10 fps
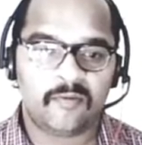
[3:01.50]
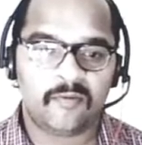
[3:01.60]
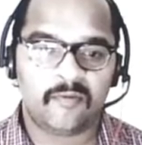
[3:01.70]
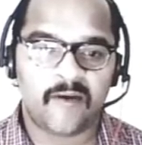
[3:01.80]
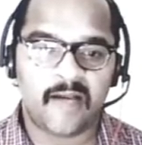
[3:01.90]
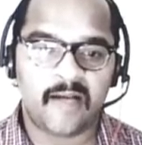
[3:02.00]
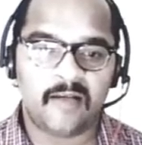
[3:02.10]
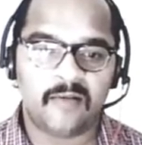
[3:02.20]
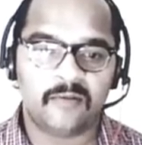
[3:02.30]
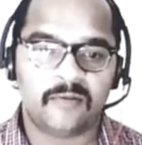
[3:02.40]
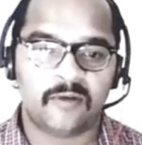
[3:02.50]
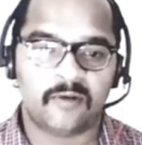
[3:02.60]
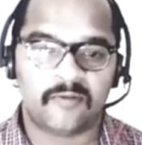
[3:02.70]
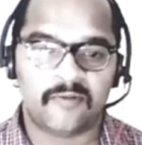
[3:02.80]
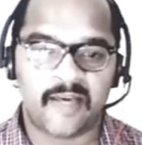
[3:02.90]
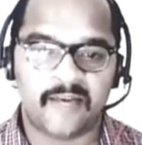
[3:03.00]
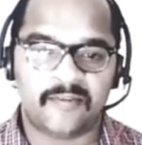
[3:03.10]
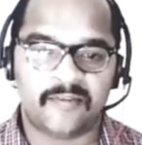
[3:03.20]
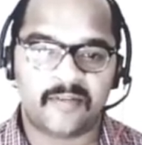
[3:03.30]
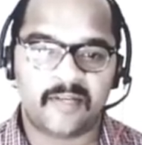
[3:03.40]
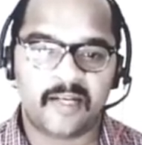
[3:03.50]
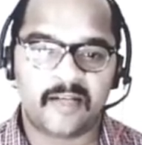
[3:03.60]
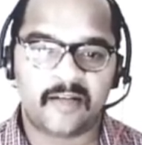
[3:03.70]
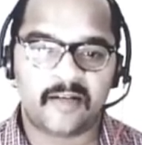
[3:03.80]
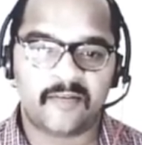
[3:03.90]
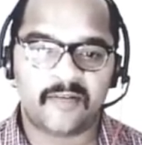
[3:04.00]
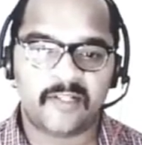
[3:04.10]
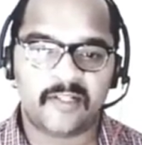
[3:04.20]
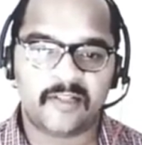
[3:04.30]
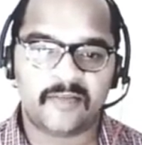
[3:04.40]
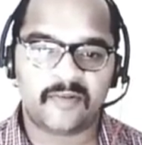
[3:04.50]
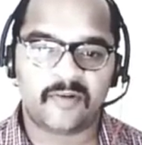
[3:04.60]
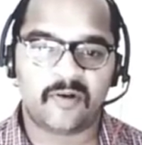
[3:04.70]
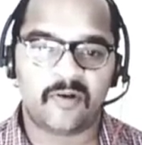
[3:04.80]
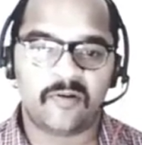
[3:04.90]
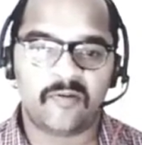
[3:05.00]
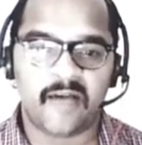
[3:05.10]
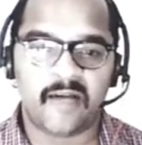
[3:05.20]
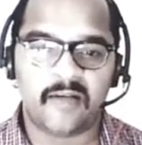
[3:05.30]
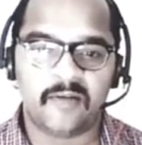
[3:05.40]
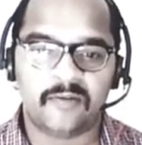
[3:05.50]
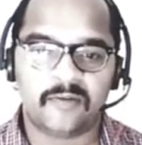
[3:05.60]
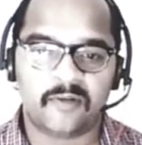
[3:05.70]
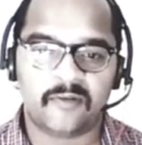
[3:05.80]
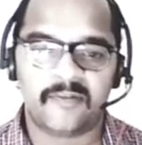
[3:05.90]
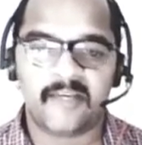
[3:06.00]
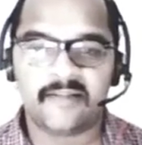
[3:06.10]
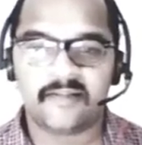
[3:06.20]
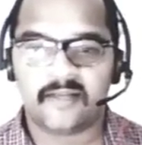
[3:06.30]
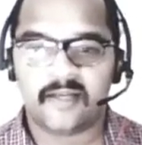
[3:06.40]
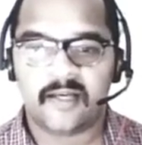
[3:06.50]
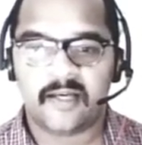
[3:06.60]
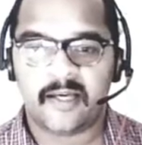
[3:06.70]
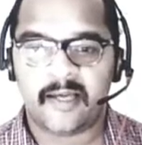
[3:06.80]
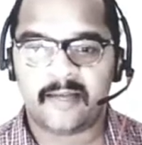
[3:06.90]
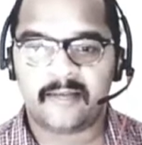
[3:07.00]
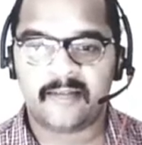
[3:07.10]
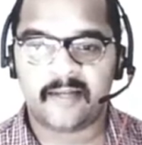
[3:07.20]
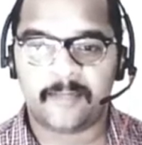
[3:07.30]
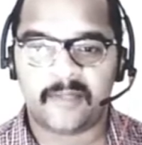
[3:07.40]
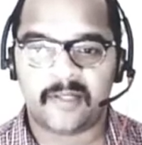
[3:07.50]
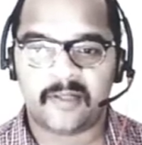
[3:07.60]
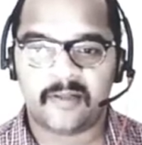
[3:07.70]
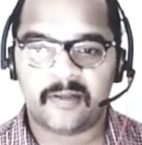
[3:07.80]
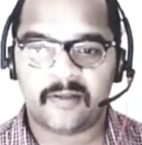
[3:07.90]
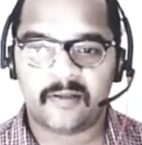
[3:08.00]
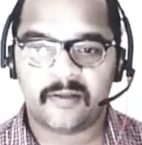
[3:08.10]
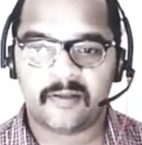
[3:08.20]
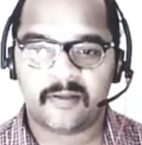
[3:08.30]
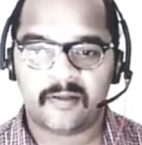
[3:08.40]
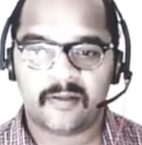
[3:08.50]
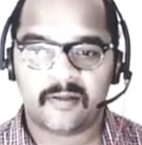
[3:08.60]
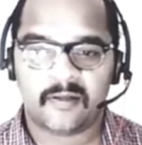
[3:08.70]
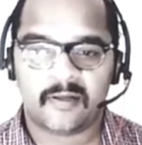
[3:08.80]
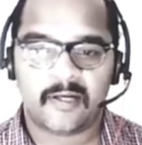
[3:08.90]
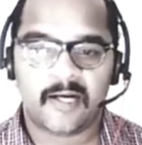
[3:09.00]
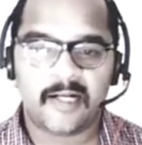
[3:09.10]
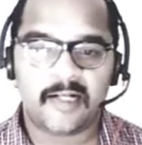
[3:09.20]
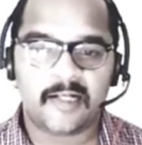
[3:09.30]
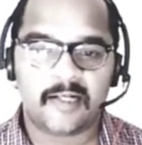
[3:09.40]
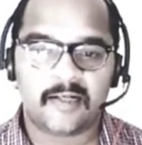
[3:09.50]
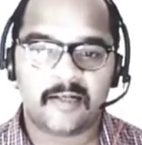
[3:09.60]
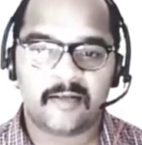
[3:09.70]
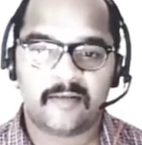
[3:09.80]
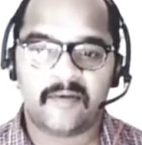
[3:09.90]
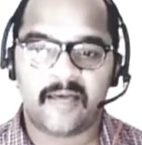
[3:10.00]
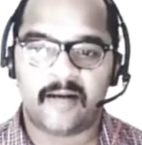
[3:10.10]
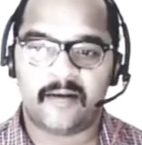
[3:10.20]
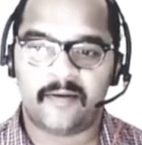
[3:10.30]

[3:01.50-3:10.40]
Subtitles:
values of yes, correct, converges for all values of yes except at when,